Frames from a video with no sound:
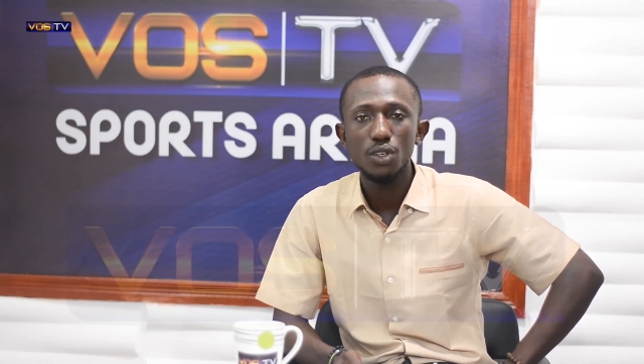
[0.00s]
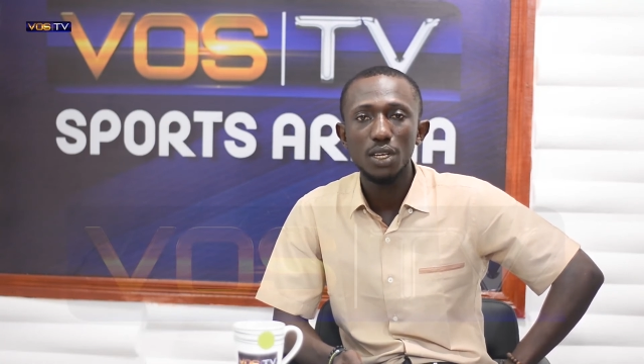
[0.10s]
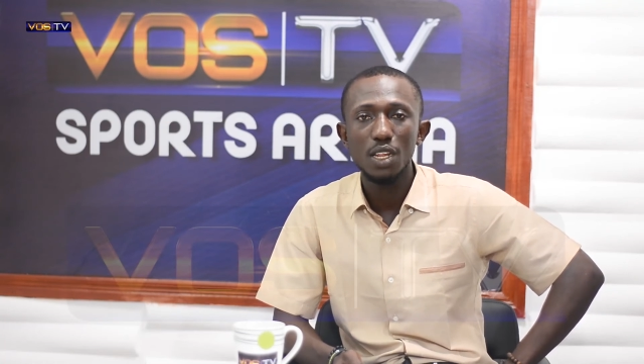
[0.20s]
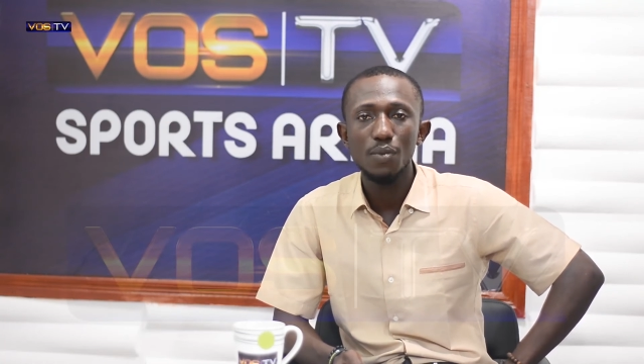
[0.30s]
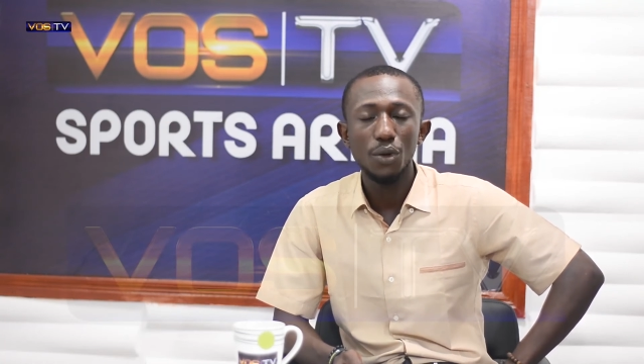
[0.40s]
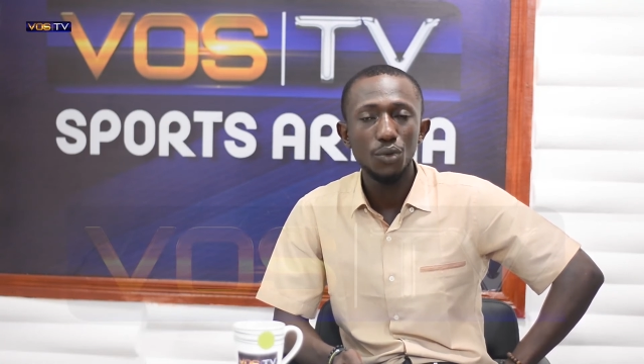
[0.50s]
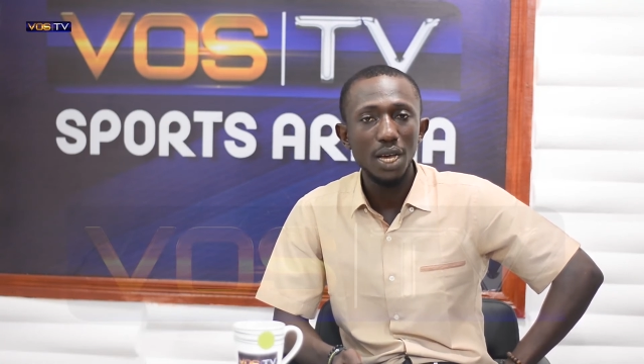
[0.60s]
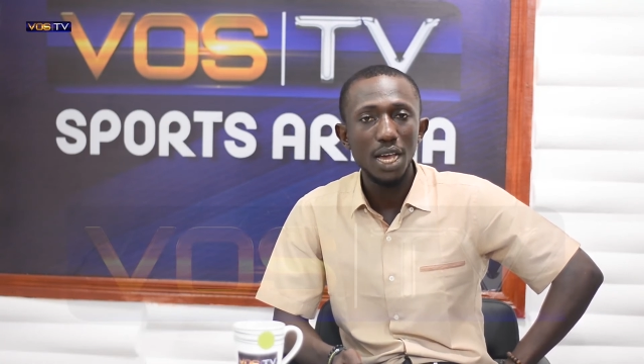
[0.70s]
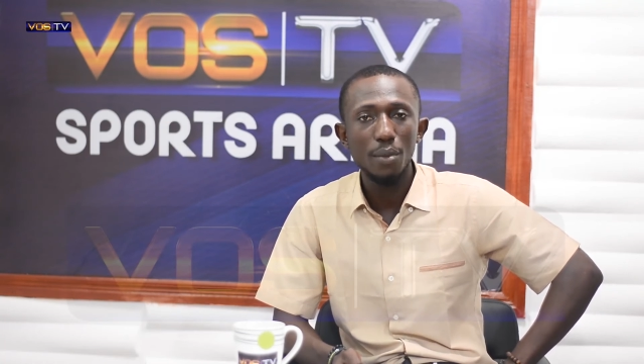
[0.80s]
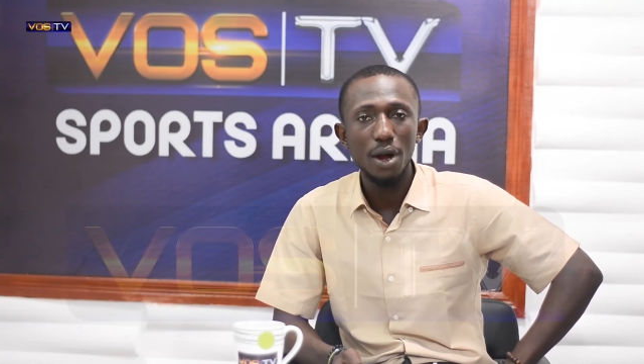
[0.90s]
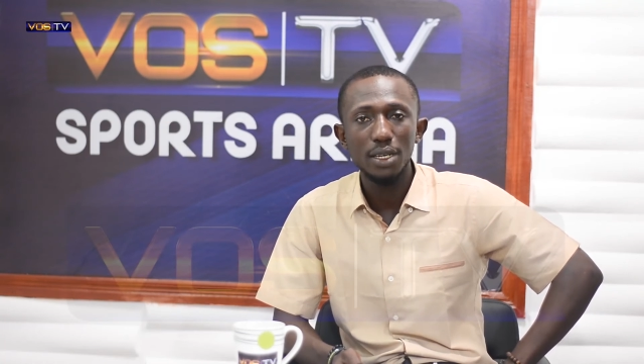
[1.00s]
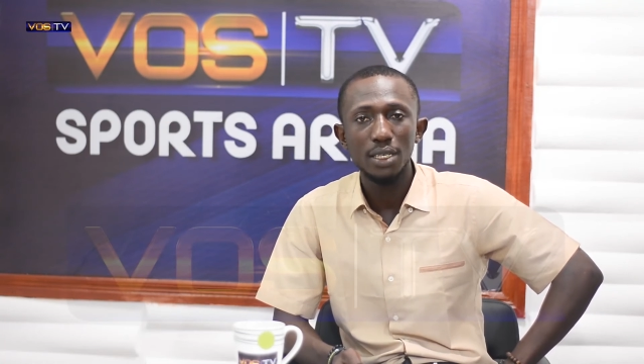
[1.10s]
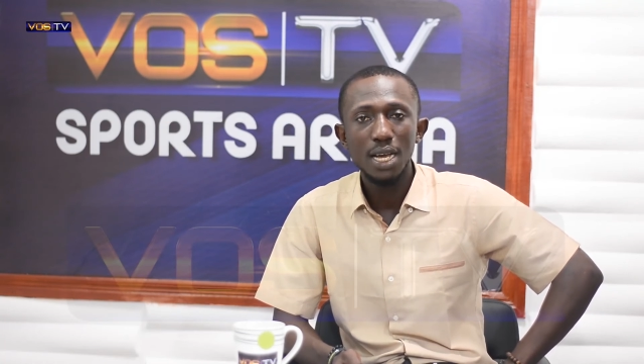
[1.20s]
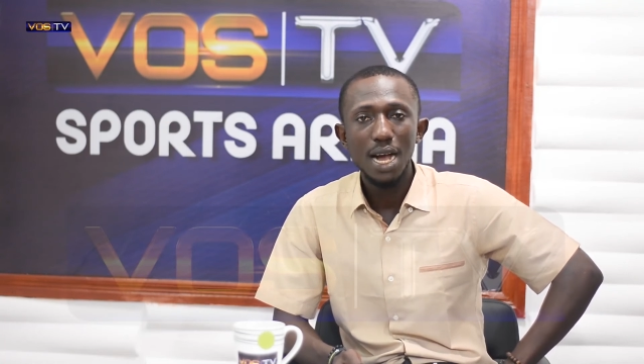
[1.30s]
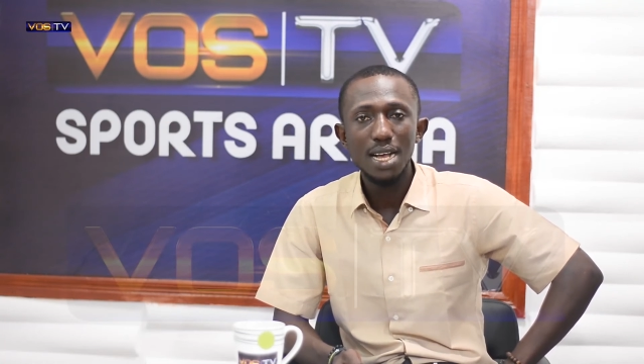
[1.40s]
talking about Unai
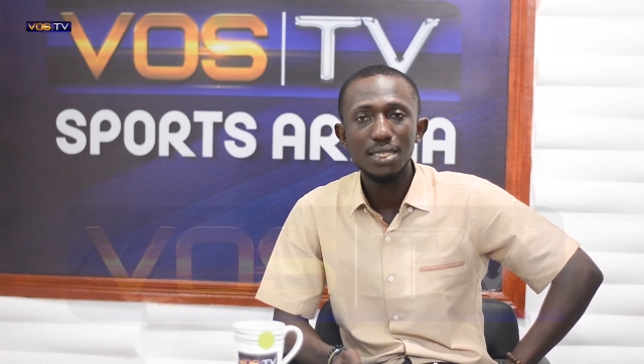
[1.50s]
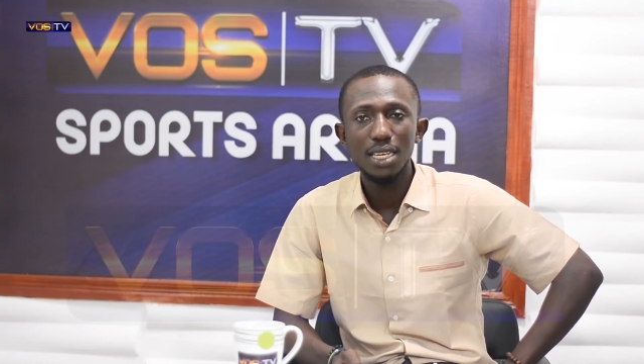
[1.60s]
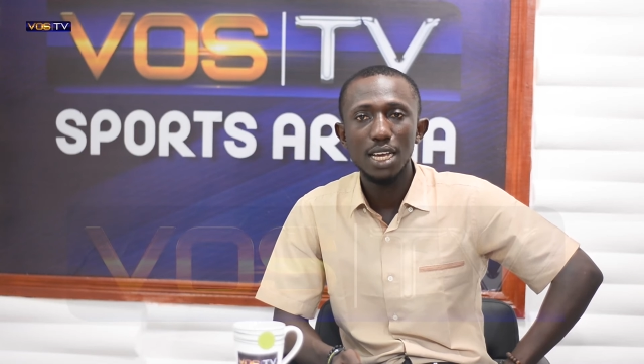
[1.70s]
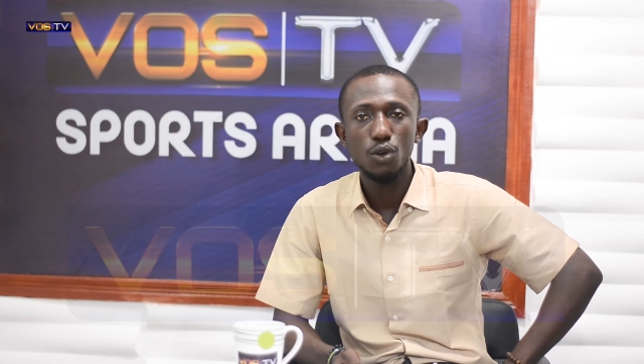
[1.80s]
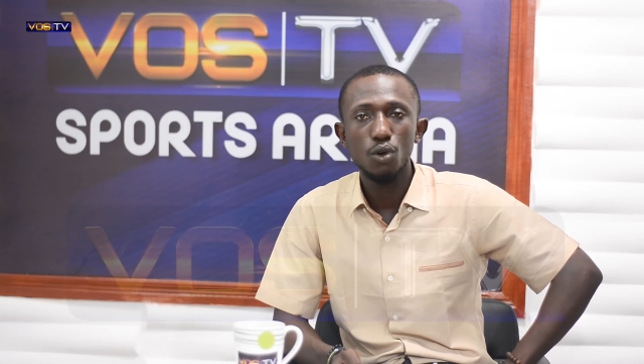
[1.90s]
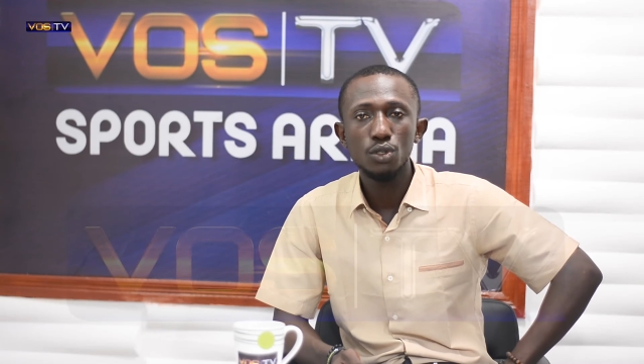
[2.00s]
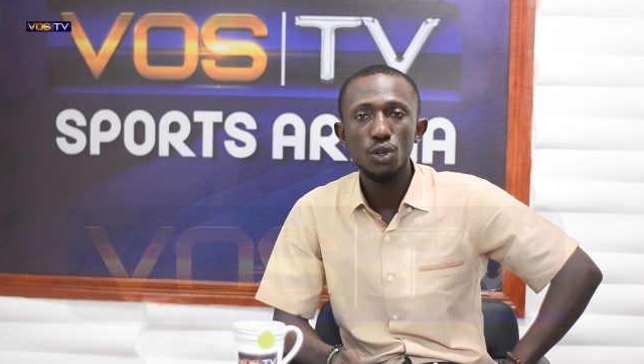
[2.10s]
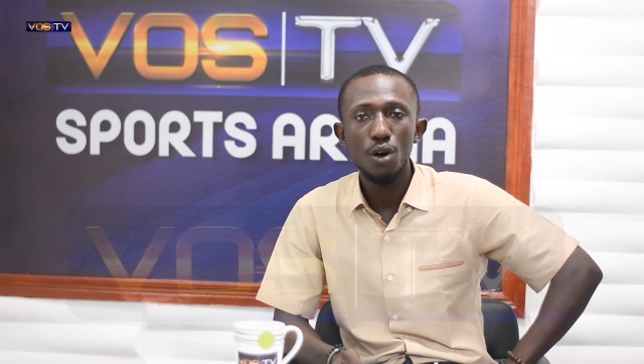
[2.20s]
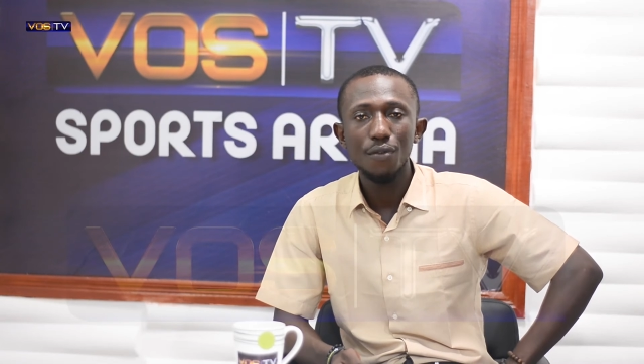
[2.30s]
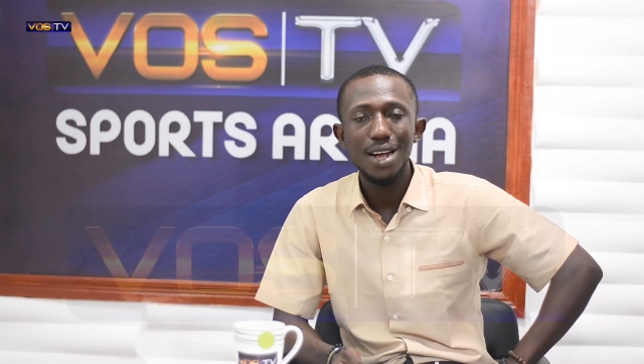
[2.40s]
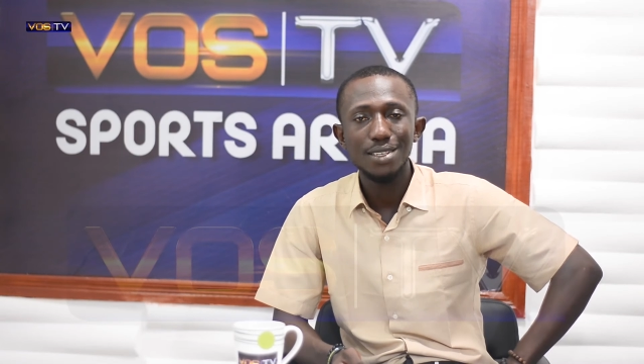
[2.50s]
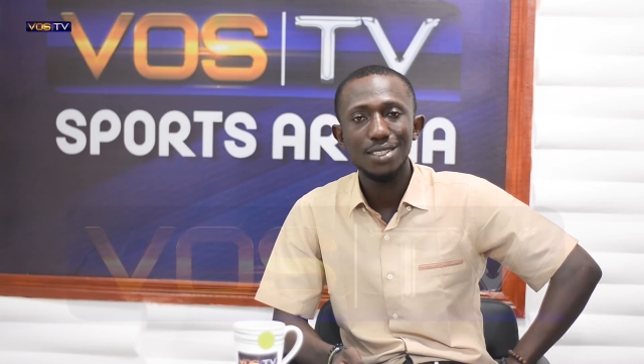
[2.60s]
Emery, as the head coach of